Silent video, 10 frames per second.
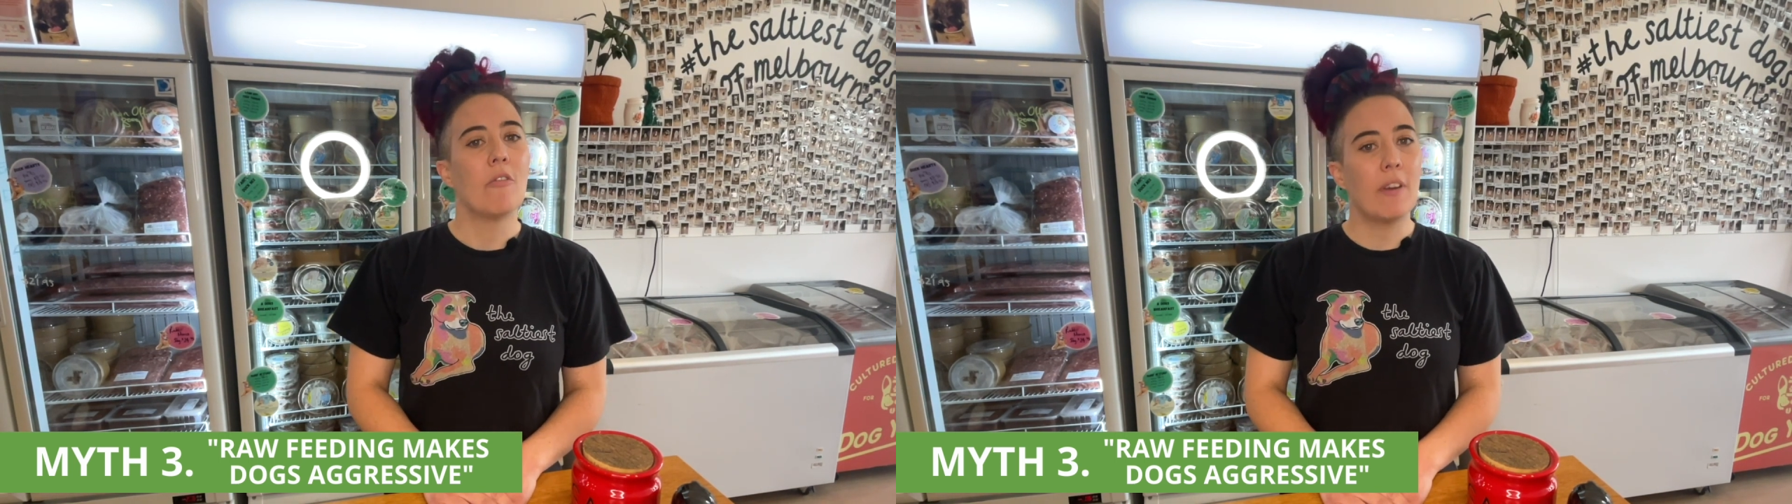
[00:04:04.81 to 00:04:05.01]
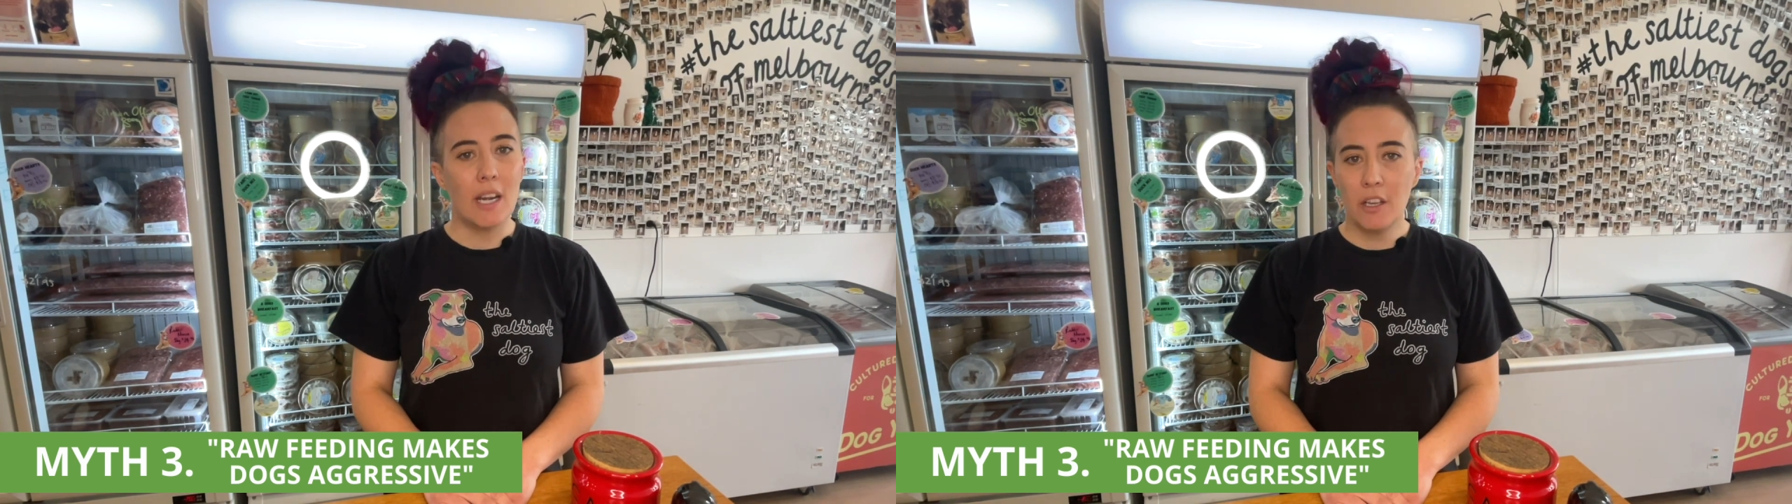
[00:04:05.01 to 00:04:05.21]

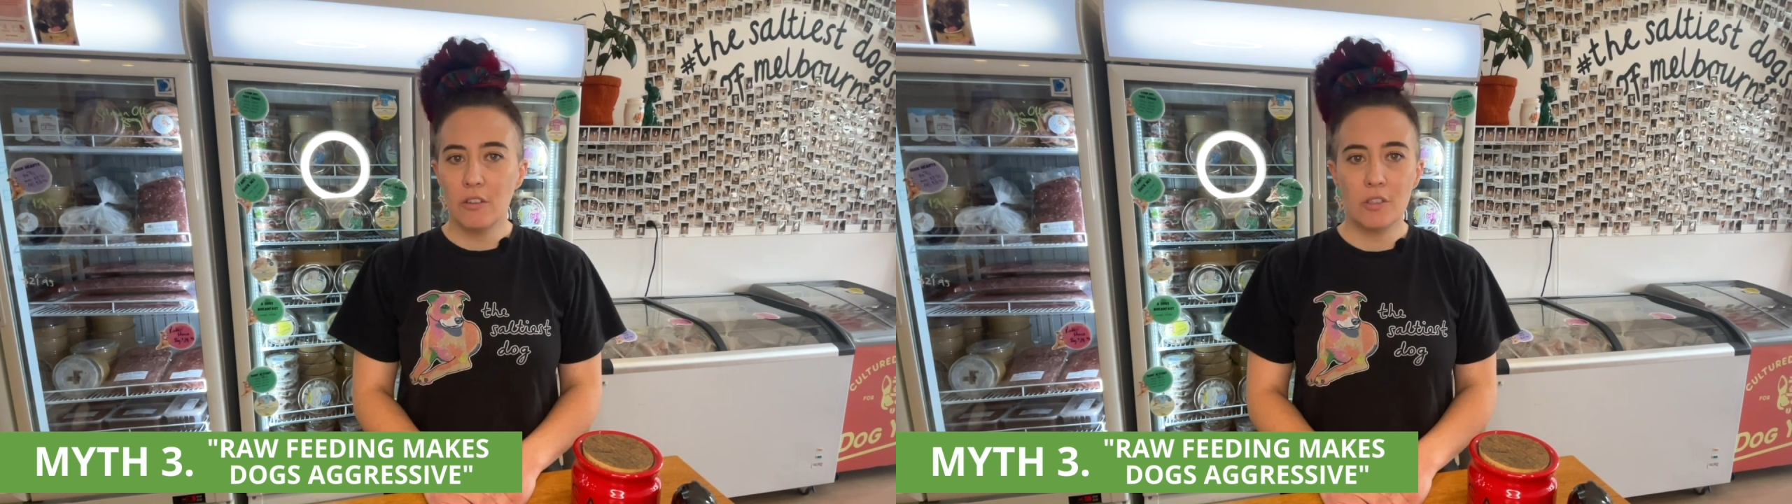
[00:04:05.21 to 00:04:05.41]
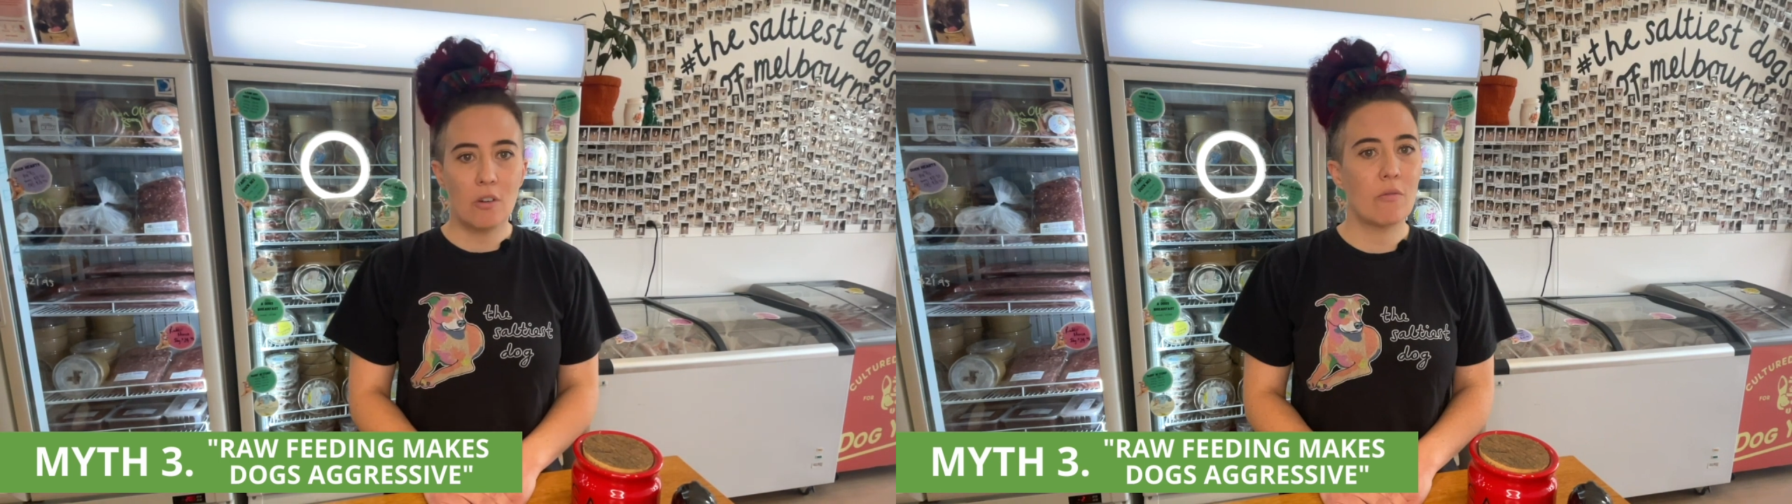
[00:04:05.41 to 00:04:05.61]
Feeding your
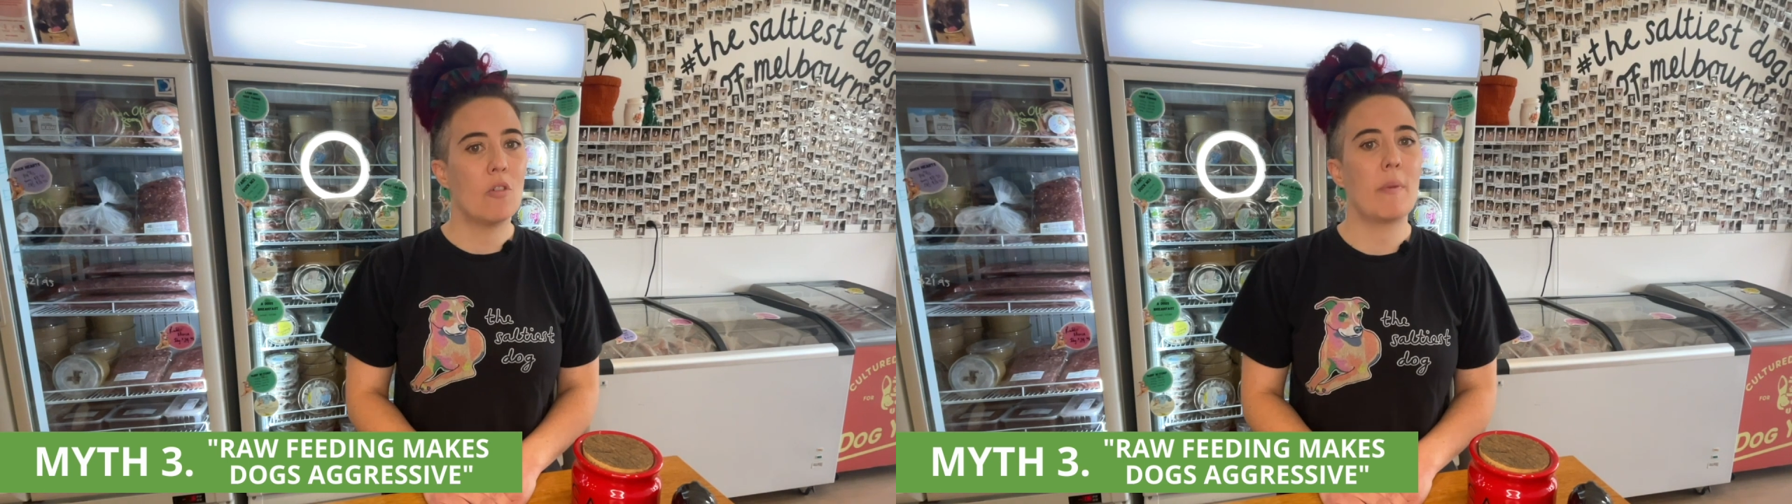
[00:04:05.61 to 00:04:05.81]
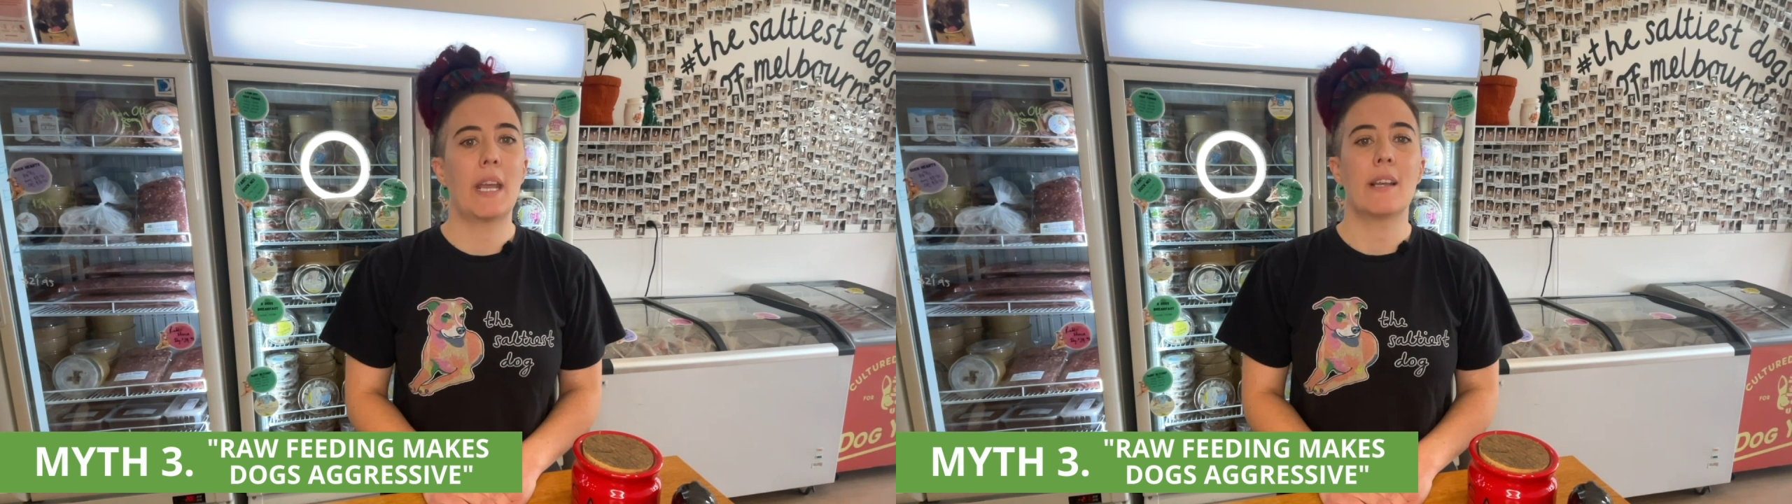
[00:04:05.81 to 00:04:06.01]
dog raw
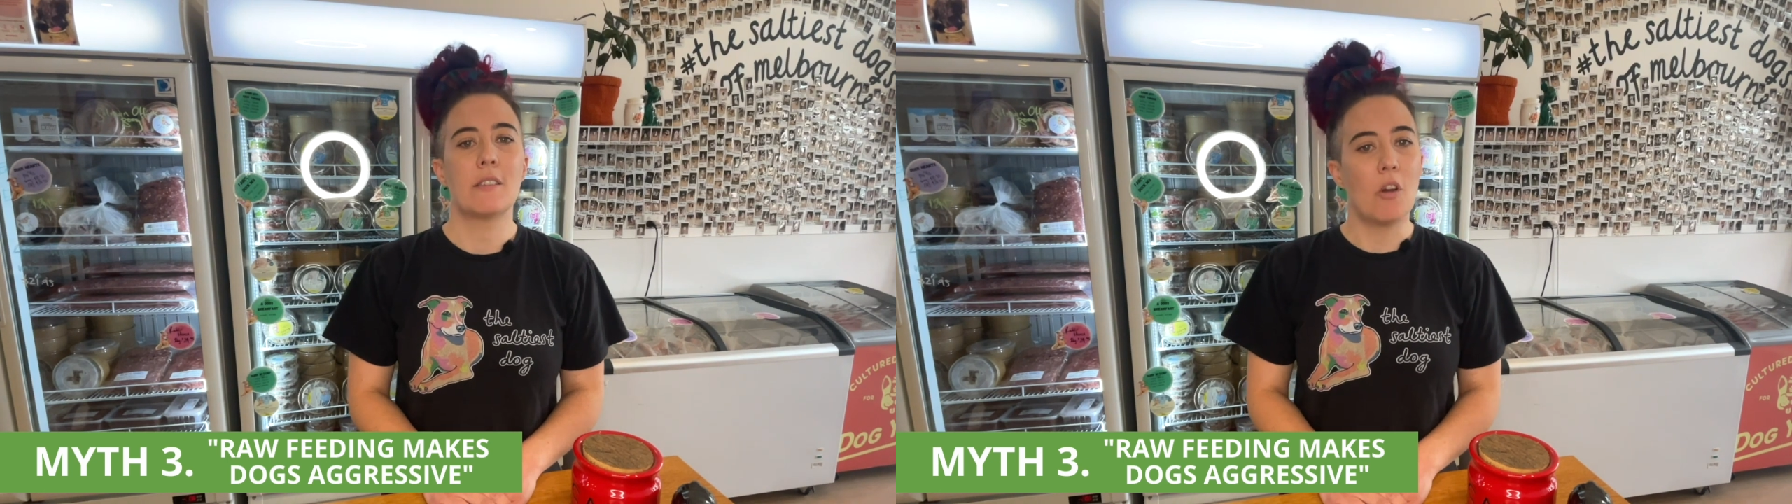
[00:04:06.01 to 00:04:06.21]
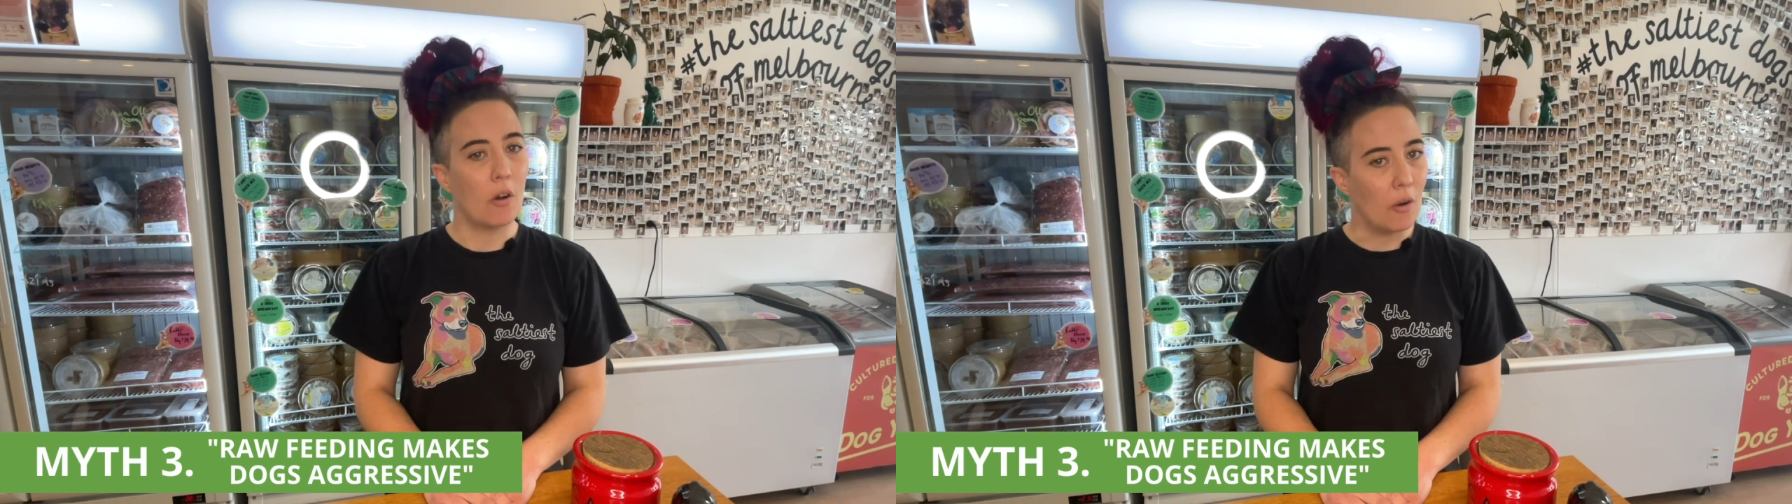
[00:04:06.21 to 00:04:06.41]
meat is
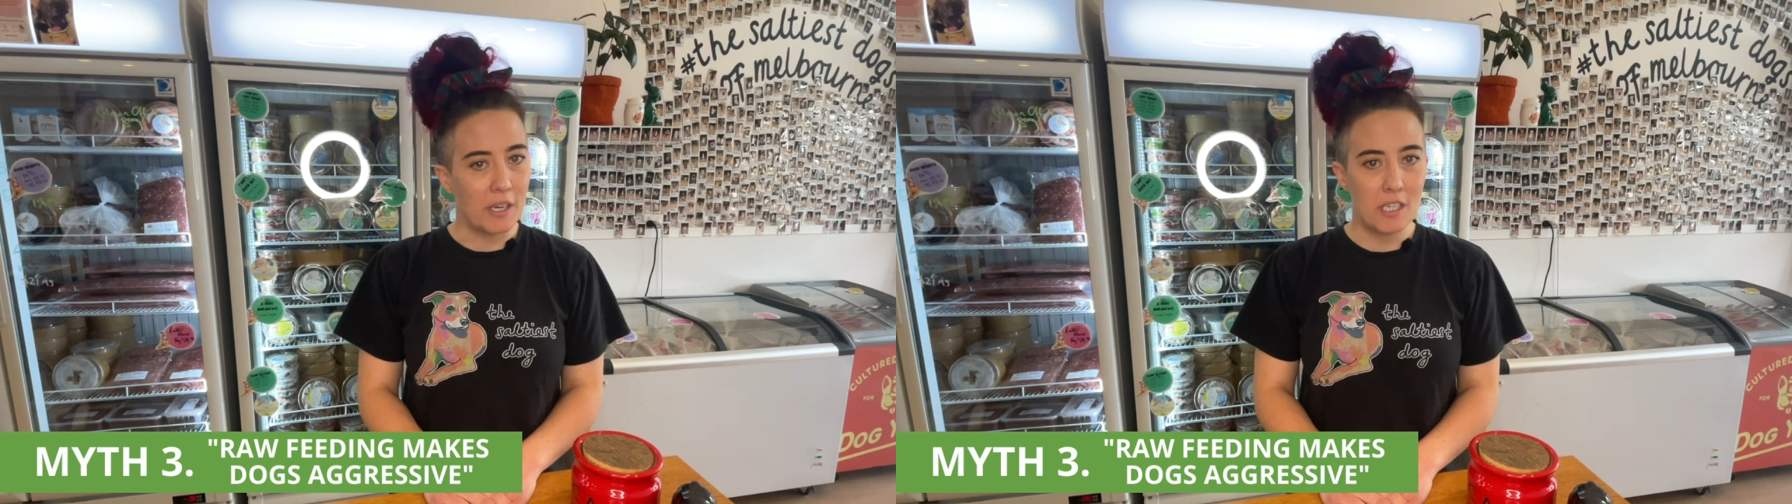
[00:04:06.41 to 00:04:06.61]
not going